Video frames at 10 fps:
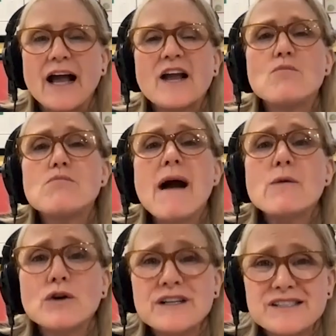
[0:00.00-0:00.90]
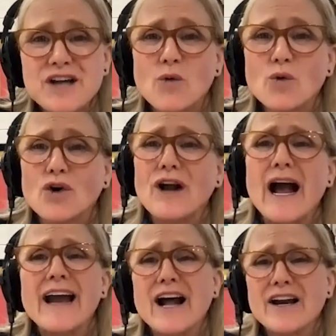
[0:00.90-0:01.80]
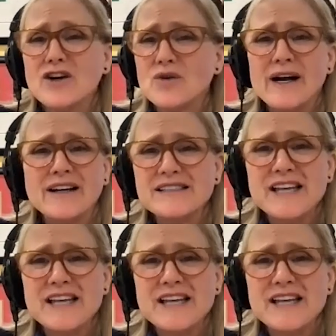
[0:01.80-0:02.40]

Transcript: I, my work is not work. I, I don't know how